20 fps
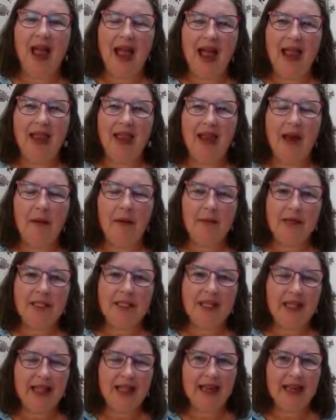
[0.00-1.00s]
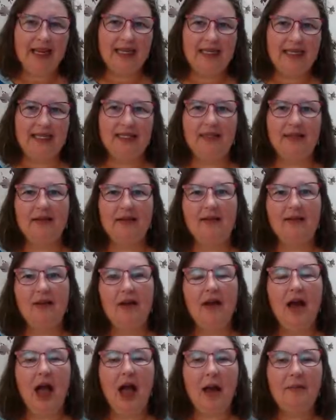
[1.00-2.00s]
Hi, I'm Michelle Atkinson.
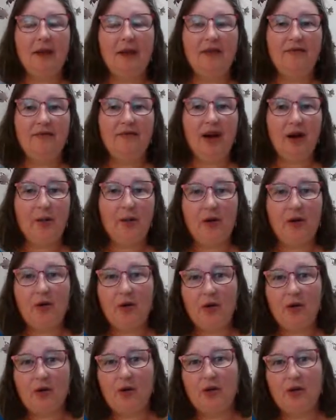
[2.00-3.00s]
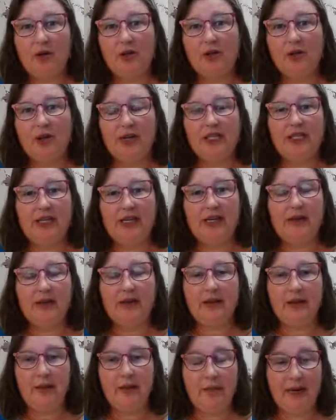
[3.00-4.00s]
I'm an environmental horticulture agent here
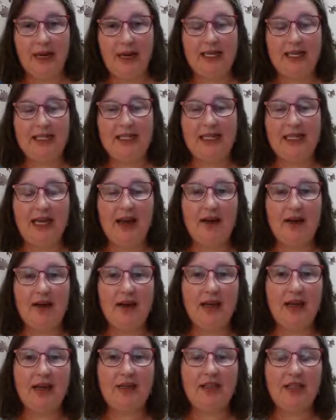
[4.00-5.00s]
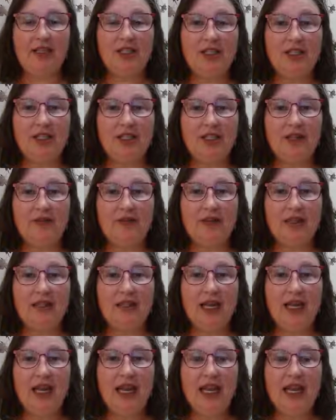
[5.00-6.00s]
at the Manatee County Extension
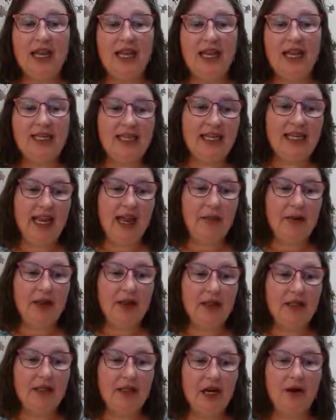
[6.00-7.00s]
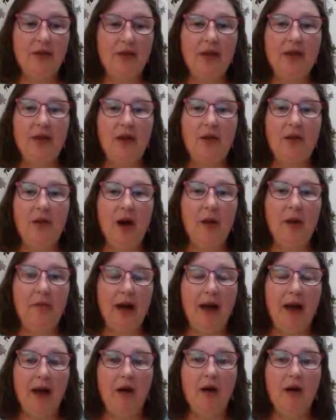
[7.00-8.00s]
Service, and today I'm going to talk with you
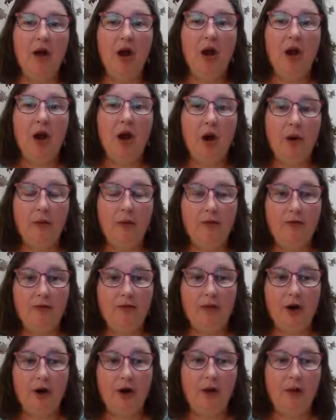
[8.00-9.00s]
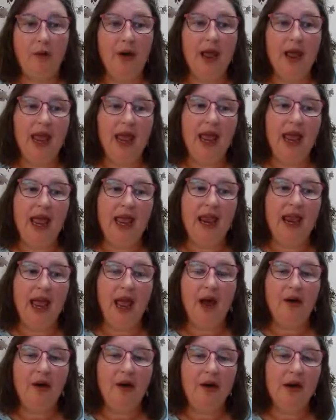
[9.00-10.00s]
about HomeFlow and
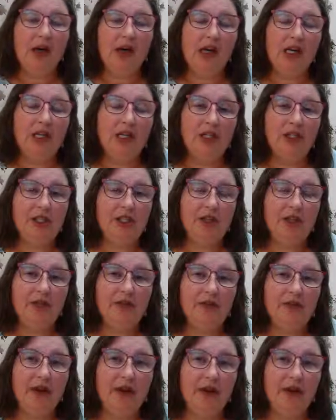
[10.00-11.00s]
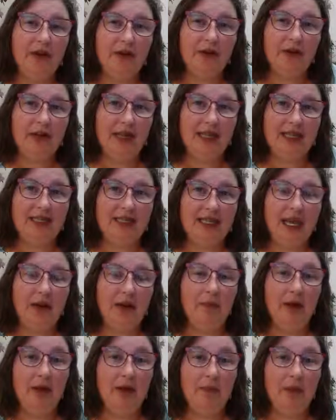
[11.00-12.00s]
how you can conserve in your
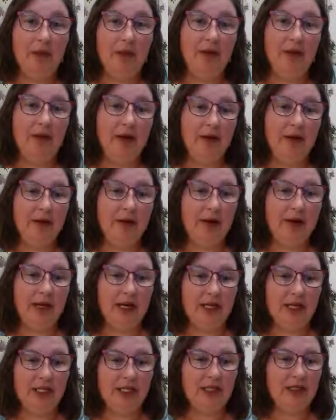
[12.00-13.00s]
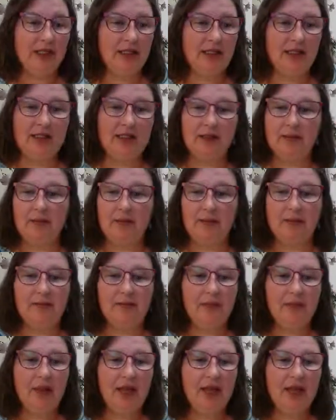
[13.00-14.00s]
landscape and with your irrigation system.
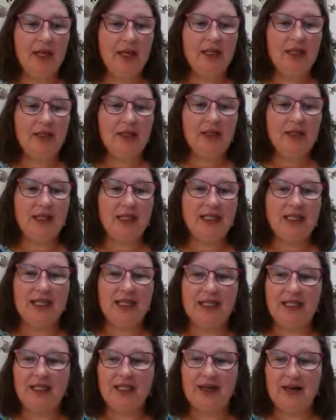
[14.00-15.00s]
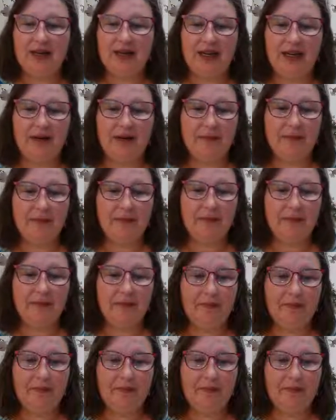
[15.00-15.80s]
So let's get started.